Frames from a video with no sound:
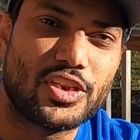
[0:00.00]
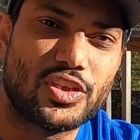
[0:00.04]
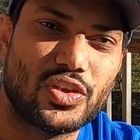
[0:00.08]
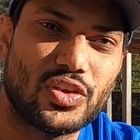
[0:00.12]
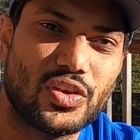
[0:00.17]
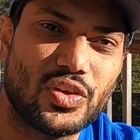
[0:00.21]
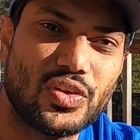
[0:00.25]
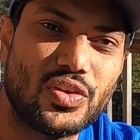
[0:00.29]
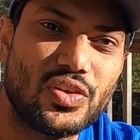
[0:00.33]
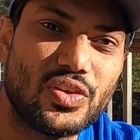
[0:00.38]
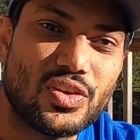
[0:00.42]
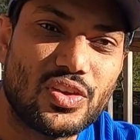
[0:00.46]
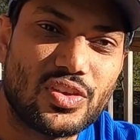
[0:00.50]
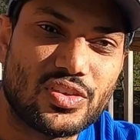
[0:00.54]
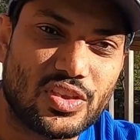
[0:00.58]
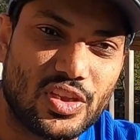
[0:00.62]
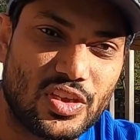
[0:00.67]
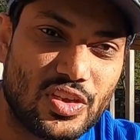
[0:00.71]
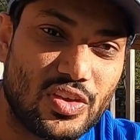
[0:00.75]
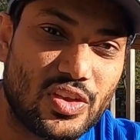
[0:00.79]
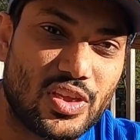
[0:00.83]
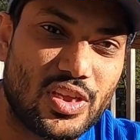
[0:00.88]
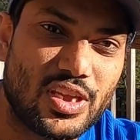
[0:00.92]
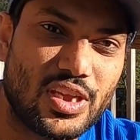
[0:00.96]
do so
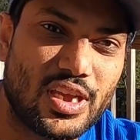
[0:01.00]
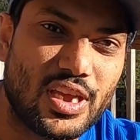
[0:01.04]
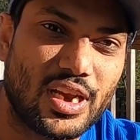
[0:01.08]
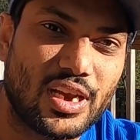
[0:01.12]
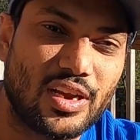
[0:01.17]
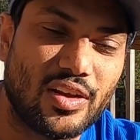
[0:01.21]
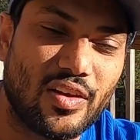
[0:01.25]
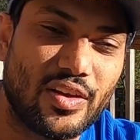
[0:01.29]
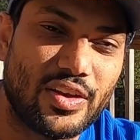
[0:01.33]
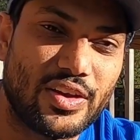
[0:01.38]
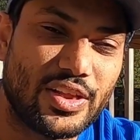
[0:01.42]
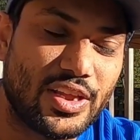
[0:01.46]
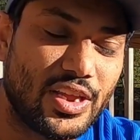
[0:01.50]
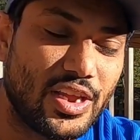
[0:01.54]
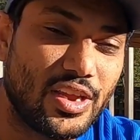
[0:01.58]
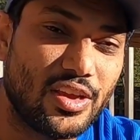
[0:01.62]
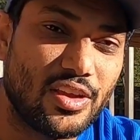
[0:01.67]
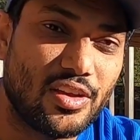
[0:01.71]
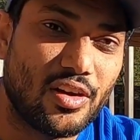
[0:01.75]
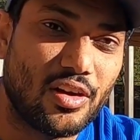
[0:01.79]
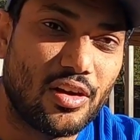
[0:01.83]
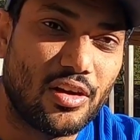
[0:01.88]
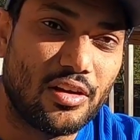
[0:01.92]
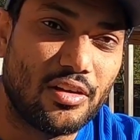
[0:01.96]
you can get an
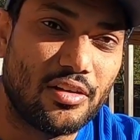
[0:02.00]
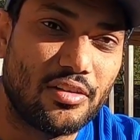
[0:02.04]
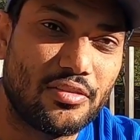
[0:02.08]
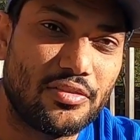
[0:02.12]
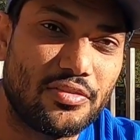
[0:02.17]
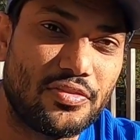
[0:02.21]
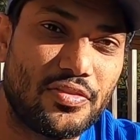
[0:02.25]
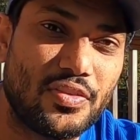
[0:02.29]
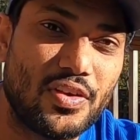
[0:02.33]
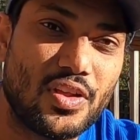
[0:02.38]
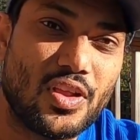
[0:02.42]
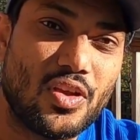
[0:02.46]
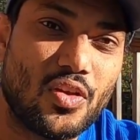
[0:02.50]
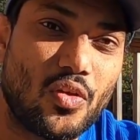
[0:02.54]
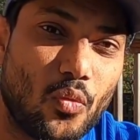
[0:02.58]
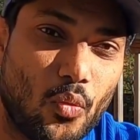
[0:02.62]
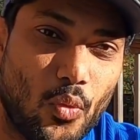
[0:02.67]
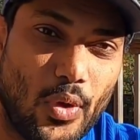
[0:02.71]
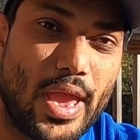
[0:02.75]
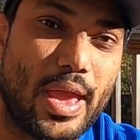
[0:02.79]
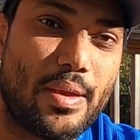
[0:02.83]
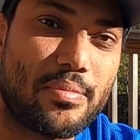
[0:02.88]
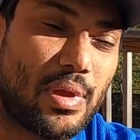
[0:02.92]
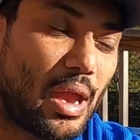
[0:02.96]
idea of
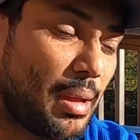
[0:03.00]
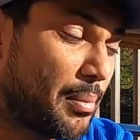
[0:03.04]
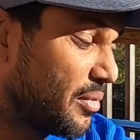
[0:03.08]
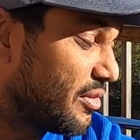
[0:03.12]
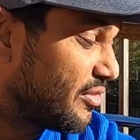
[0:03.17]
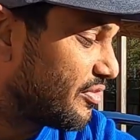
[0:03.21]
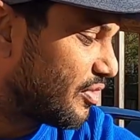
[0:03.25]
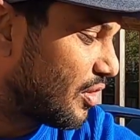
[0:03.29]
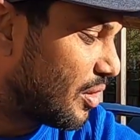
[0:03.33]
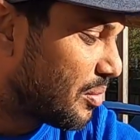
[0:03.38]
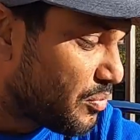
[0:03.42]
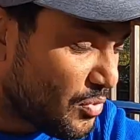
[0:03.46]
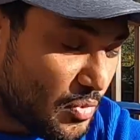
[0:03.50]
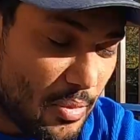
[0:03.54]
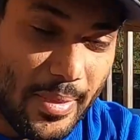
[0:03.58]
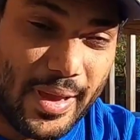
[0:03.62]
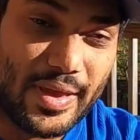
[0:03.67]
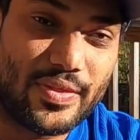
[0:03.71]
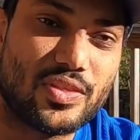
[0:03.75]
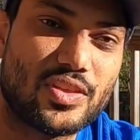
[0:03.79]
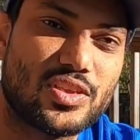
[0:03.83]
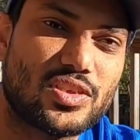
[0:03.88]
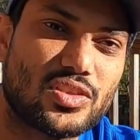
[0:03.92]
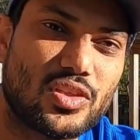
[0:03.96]
where I'm coming from
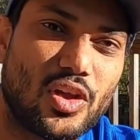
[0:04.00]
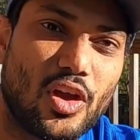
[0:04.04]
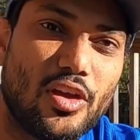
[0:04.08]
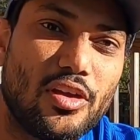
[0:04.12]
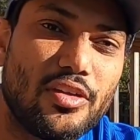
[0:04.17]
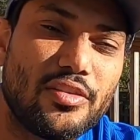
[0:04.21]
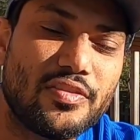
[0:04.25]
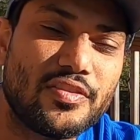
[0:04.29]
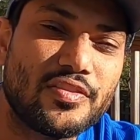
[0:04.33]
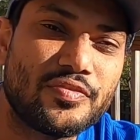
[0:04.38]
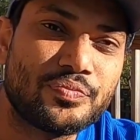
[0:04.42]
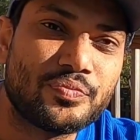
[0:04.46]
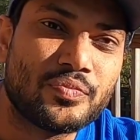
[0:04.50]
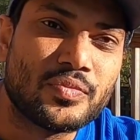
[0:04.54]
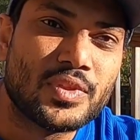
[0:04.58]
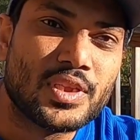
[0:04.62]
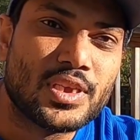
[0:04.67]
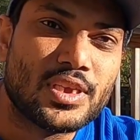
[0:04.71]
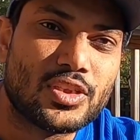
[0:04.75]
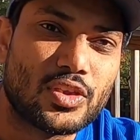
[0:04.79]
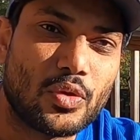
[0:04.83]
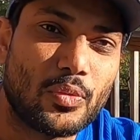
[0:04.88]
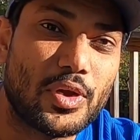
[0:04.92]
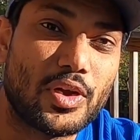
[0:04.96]
about this stove.
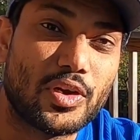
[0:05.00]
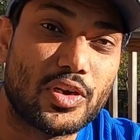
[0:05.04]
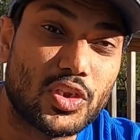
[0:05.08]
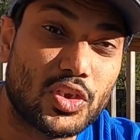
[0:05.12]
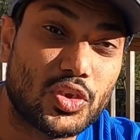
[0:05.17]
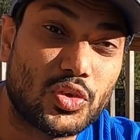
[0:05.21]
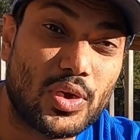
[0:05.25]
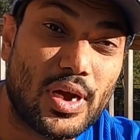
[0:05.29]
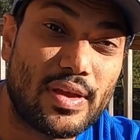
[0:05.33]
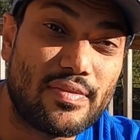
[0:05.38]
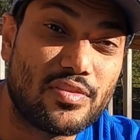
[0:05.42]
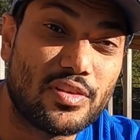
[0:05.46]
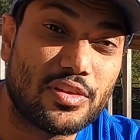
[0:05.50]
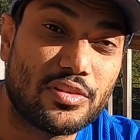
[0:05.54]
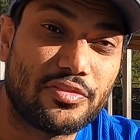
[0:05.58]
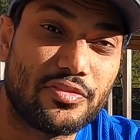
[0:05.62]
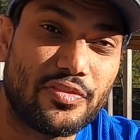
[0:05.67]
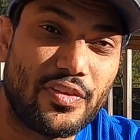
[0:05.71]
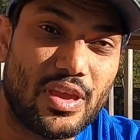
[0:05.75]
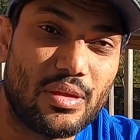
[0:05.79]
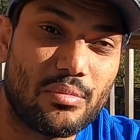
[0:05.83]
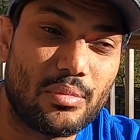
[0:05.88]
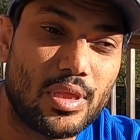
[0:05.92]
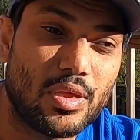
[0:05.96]
So we're a travelling
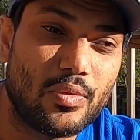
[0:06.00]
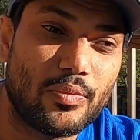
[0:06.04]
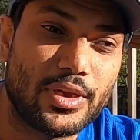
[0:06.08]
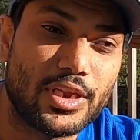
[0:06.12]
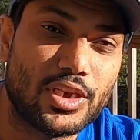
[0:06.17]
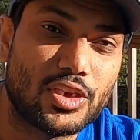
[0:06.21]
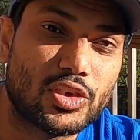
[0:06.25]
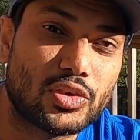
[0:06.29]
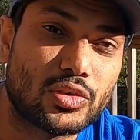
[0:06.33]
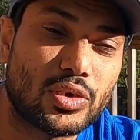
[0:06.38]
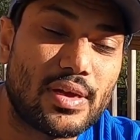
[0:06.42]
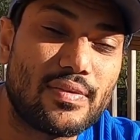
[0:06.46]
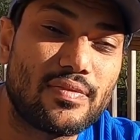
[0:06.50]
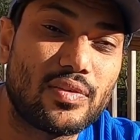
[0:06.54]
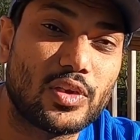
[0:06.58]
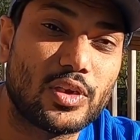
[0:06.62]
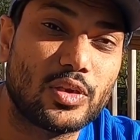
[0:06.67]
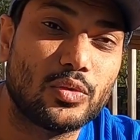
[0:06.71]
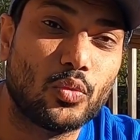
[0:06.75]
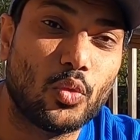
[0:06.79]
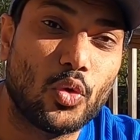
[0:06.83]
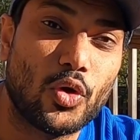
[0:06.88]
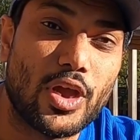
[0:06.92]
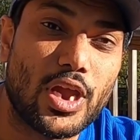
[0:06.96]
family. We travel
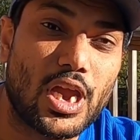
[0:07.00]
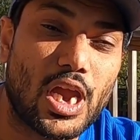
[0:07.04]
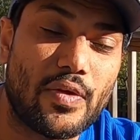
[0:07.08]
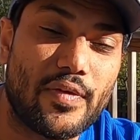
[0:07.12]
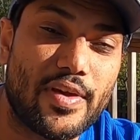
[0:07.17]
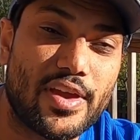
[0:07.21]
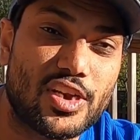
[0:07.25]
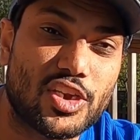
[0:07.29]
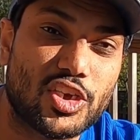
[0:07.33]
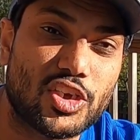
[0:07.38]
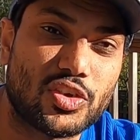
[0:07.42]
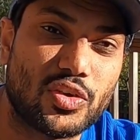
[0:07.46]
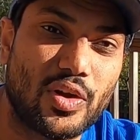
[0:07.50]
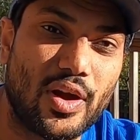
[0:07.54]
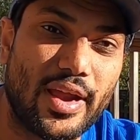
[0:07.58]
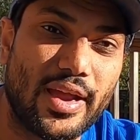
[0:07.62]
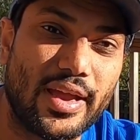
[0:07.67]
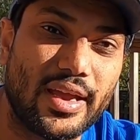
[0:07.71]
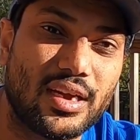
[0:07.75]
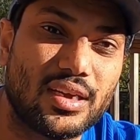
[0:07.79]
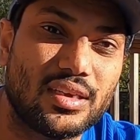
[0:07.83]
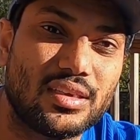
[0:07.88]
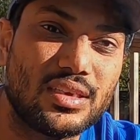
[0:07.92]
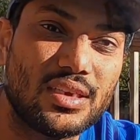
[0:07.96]
and work around
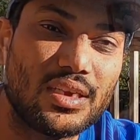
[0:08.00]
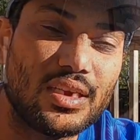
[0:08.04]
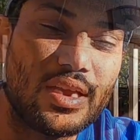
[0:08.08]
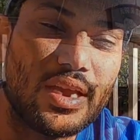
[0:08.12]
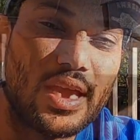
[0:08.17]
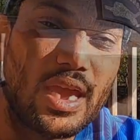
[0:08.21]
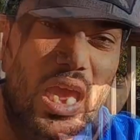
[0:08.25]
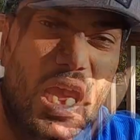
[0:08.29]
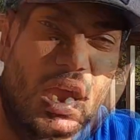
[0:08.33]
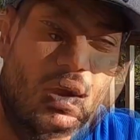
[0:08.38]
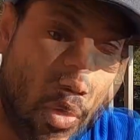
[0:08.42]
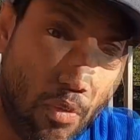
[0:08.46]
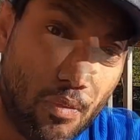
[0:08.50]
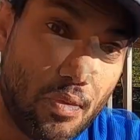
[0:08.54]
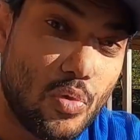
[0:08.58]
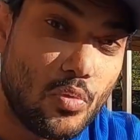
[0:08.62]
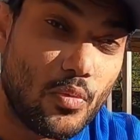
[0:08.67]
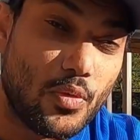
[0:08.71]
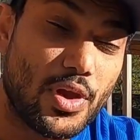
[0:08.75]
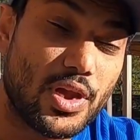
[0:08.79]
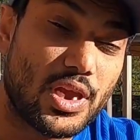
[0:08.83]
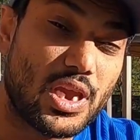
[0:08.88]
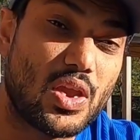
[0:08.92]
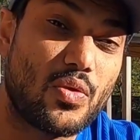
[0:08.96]
Australia. When we're
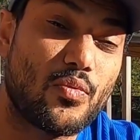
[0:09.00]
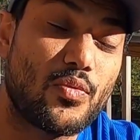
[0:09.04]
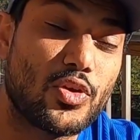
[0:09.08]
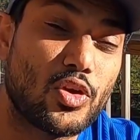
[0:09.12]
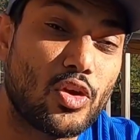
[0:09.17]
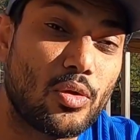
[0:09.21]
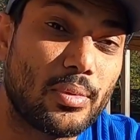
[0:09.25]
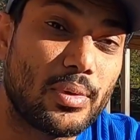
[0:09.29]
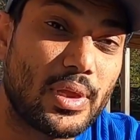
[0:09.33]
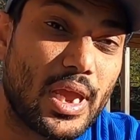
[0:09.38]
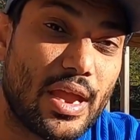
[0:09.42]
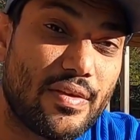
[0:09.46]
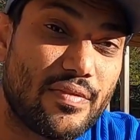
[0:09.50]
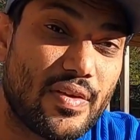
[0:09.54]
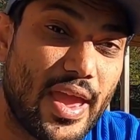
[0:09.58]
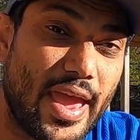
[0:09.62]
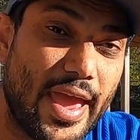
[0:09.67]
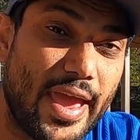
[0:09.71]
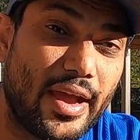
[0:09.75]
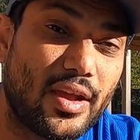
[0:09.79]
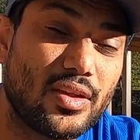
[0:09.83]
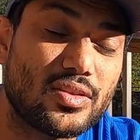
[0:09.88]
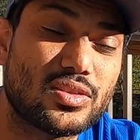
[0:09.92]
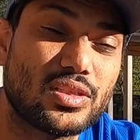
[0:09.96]
working, we normally have a
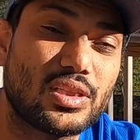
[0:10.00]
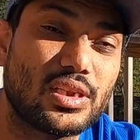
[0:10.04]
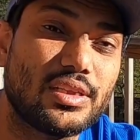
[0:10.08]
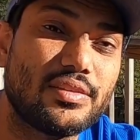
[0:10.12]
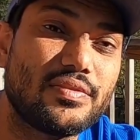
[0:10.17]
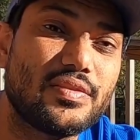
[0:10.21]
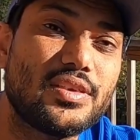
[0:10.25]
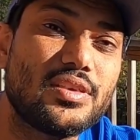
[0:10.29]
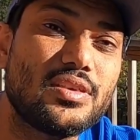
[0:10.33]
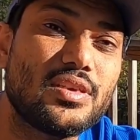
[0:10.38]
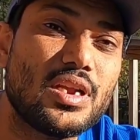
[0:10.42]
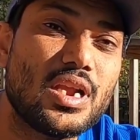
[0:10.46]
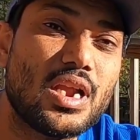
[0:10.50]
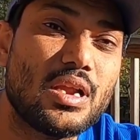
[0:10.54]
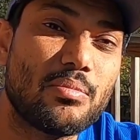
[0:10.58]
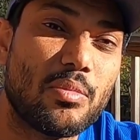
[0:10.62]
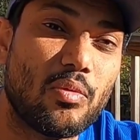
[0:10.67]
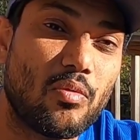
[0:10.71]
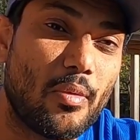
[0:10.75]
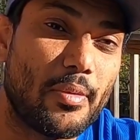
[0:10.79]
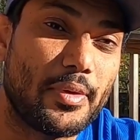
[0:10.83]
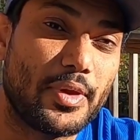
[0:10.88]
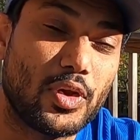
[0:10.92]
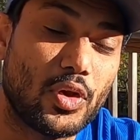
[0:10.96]
house to live in,
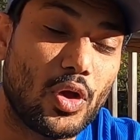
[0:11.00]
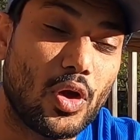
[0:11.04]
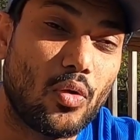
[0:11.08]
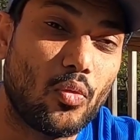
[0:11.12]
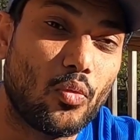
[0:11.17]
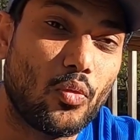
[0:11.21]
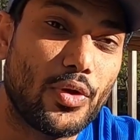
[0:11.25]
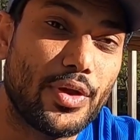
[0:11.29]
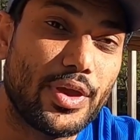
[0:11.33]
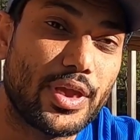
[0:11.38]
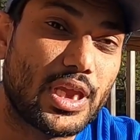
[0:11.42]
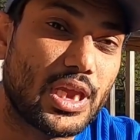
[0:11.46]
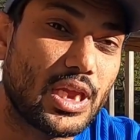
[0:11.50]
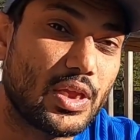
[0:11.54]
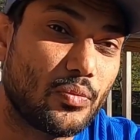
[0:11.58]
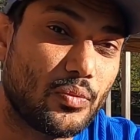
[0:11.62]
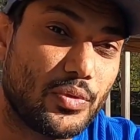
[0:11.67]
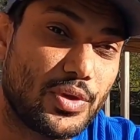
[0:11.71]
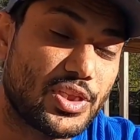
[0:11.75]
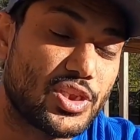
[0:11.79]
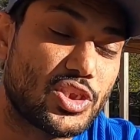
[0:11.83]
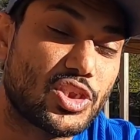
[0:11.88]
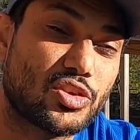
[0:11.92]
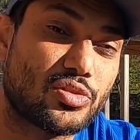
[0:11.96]
but when we're not working,
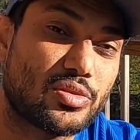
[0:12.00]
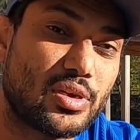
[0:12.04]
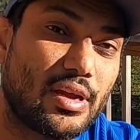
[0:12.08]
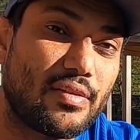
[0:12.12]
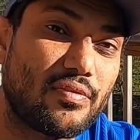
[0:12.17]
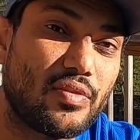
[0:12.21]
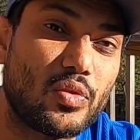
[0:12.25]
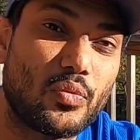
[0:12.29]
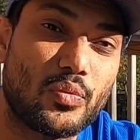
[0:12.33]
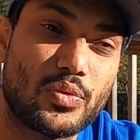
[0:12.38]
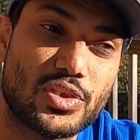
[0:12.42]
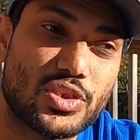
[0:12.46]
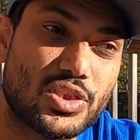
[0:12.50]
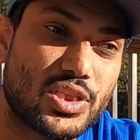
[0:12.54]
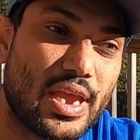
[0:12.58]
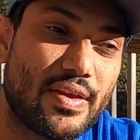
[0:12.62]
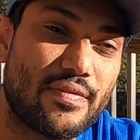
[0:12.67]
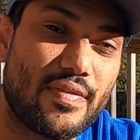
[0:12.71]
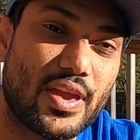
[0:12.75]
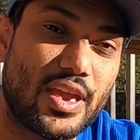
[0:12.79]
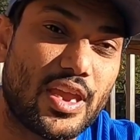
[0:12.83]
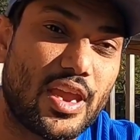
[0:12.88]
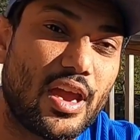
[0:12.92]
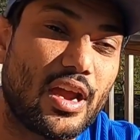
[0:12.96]
we're just travelling. We just
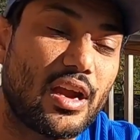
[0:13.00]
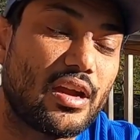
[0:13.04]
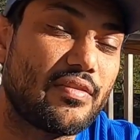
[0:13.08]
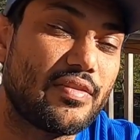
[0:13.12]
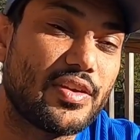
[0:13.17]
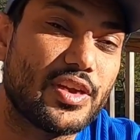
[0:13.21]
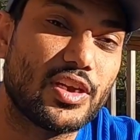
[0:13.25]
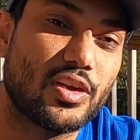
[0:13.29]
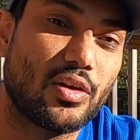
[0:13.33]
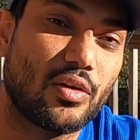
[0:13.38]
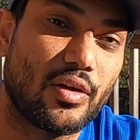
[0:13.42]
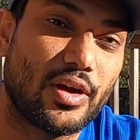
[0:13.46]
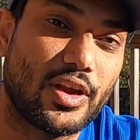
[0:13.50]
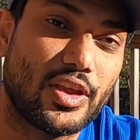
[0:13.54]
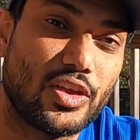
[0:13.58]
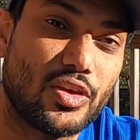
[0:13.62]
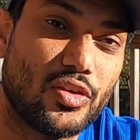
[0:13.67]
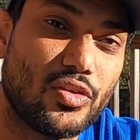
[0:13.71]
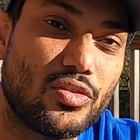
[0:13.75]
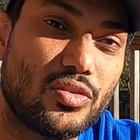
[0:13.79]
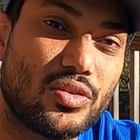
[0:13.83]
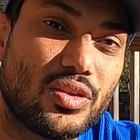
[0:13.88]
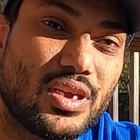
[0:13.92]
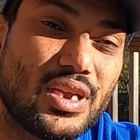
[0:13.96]
have a caravan or a
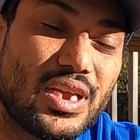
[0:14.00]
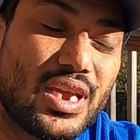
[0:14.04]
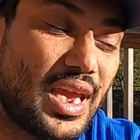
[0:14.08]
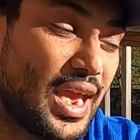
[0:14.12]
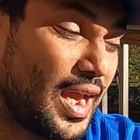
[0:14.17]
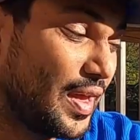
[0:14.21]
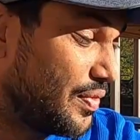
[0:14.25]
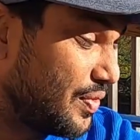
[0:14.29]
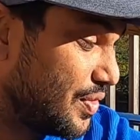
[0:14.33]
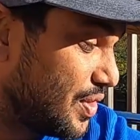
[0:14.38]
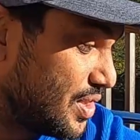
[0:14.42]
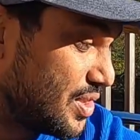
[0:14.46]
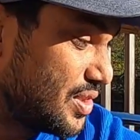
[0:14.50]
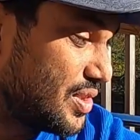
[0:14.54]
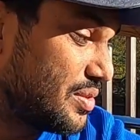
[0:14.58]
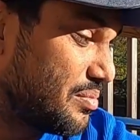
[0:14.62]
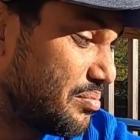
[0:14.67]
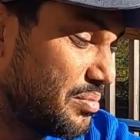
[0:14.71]
ute, and this